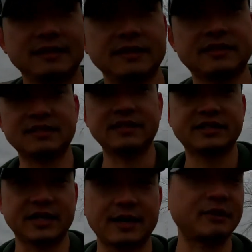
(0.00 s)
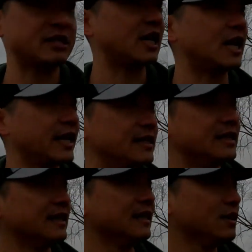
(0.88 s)
this is their time to shine.
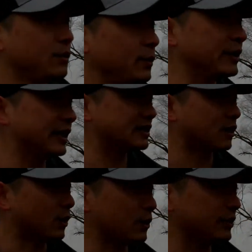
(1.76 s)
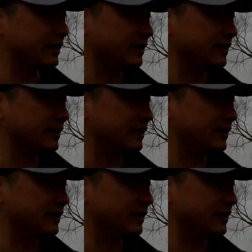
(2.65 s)
Weather gets cold,